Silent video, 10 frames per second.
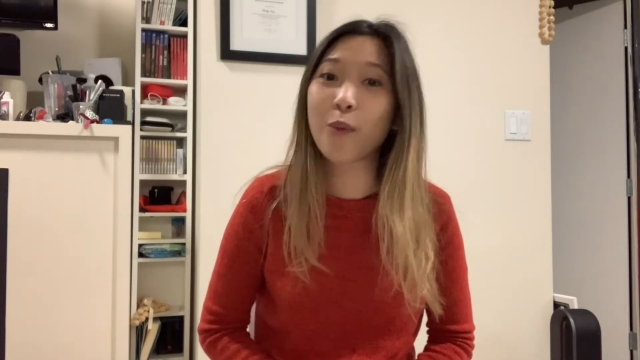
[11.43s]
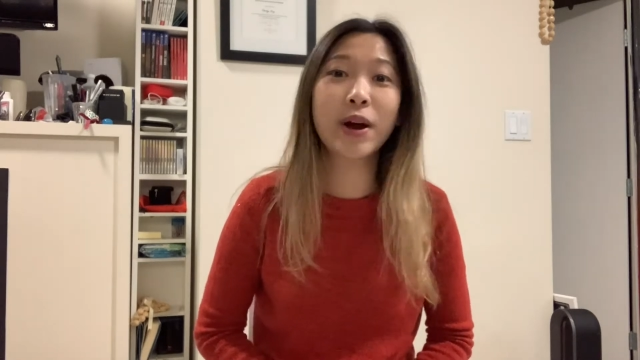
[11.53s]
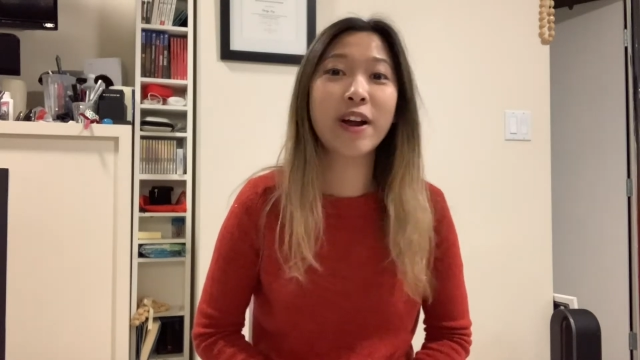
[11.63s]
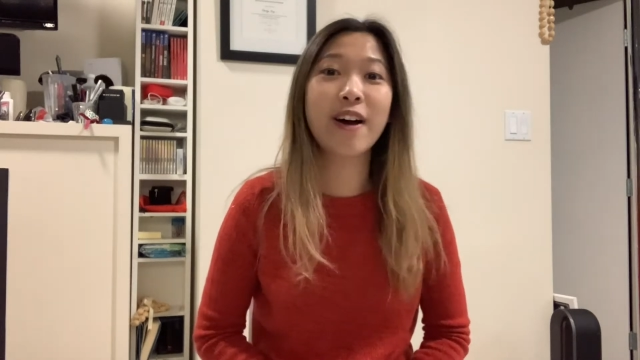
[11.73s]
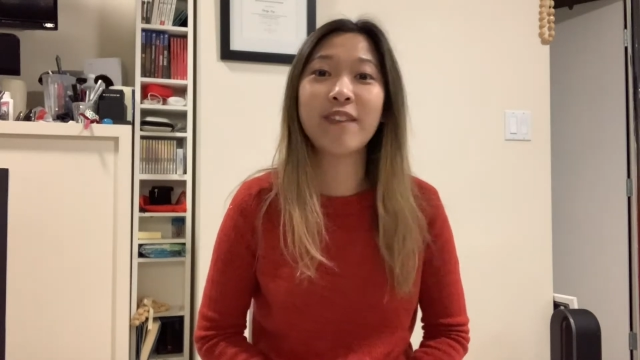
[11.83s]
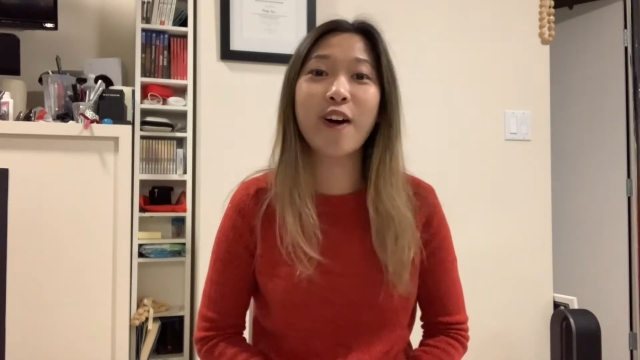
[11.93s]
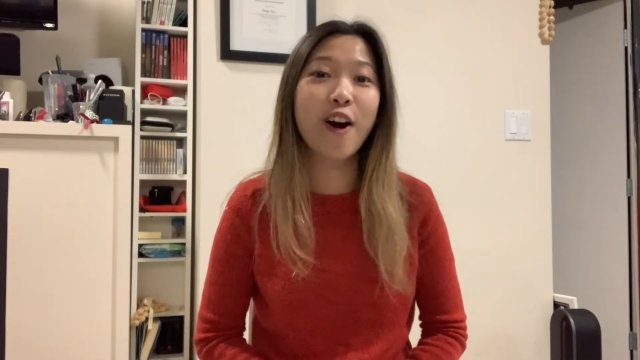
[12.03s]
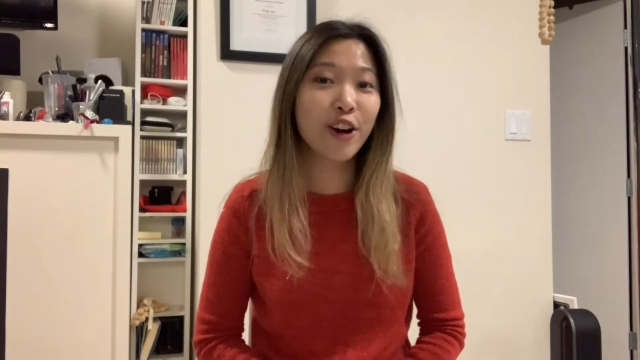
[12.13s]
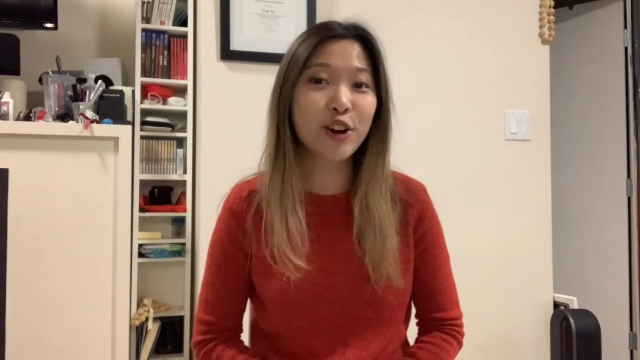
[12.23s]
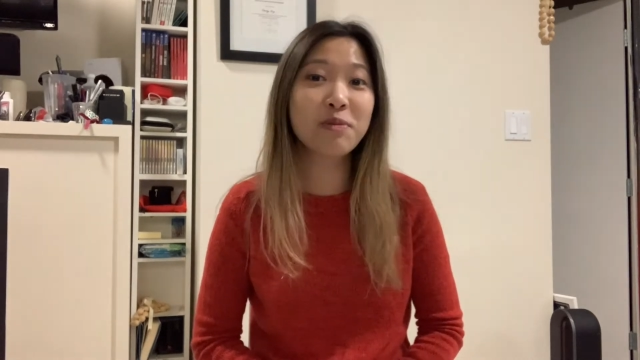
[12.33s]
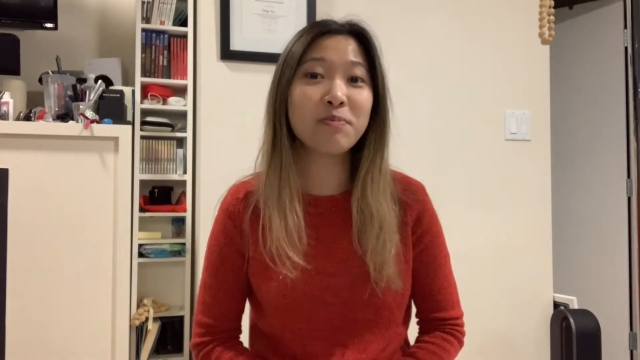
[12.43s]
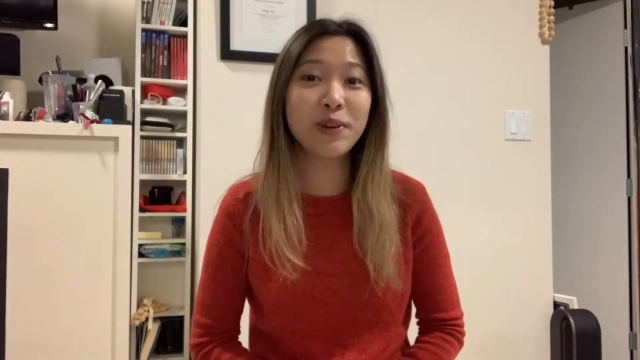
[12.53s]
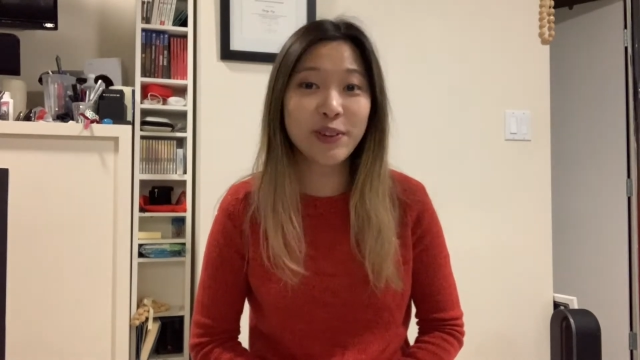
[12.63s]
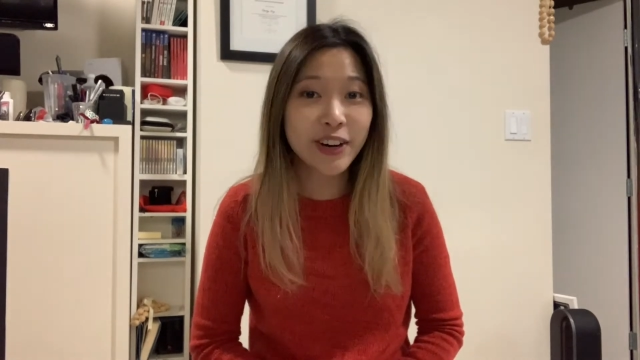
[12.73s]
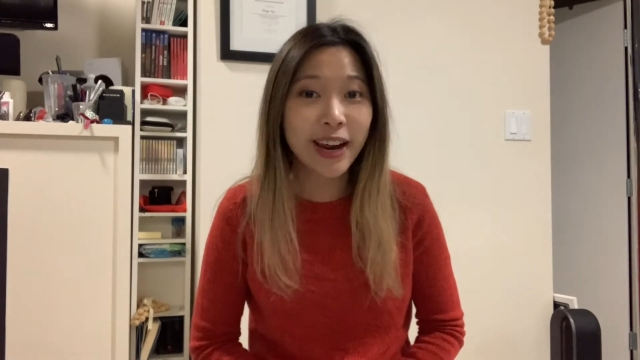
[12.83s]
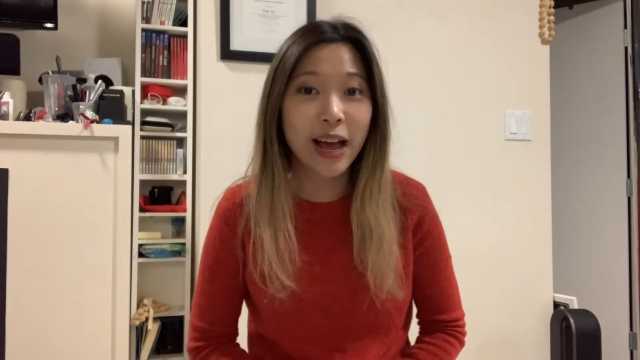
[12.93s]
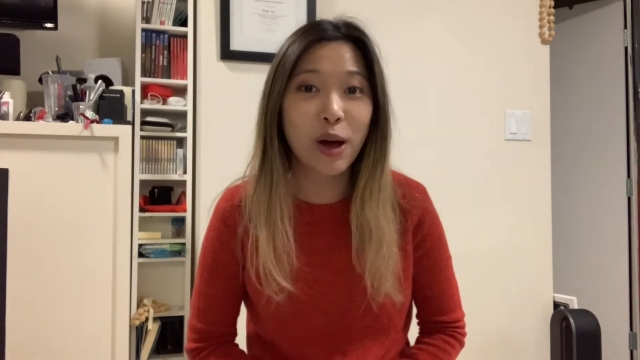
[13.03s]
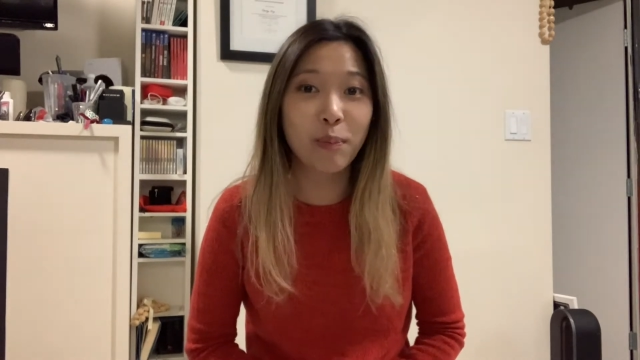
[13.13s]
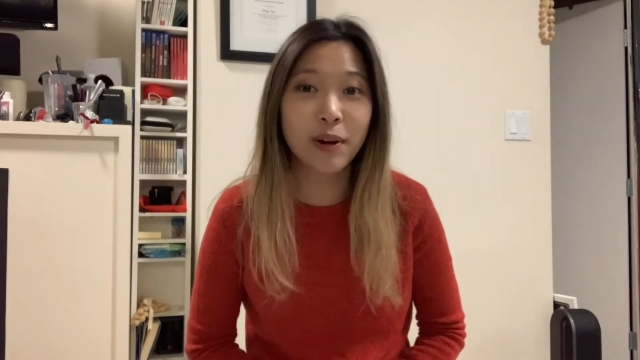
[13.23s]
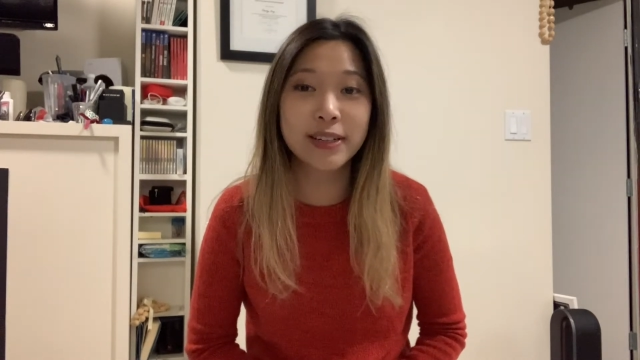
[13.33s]
one of our community
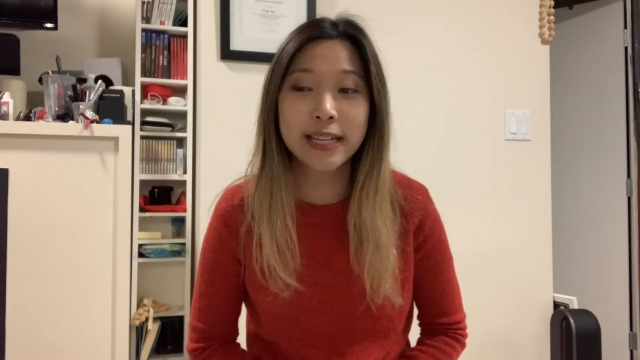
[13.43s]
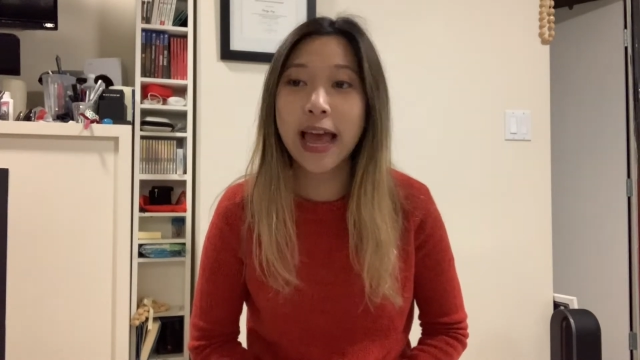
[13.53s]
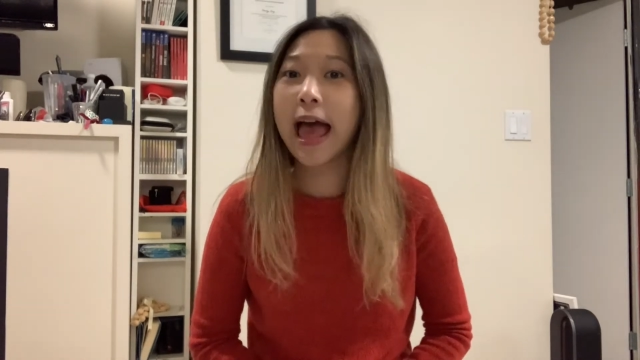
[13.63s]
helpers.